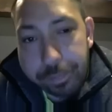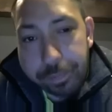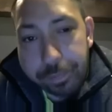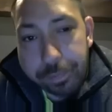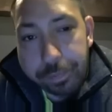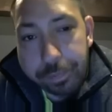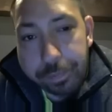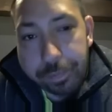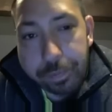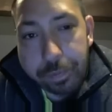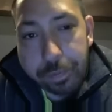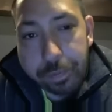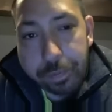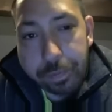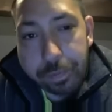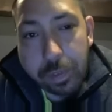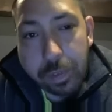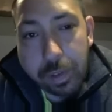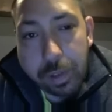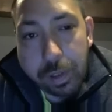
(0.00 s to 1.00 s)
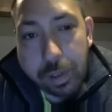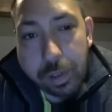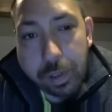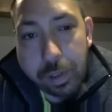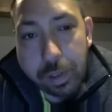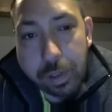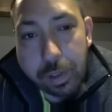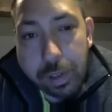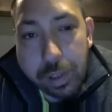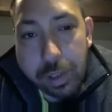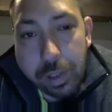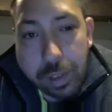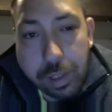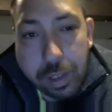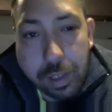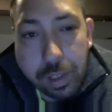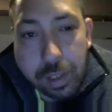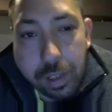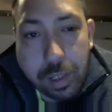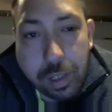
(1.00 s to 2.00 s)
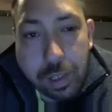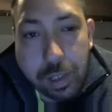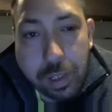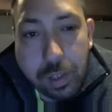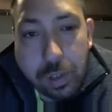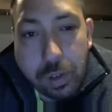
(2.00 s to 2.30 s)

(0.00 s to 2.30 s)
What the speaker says: (no one is talking)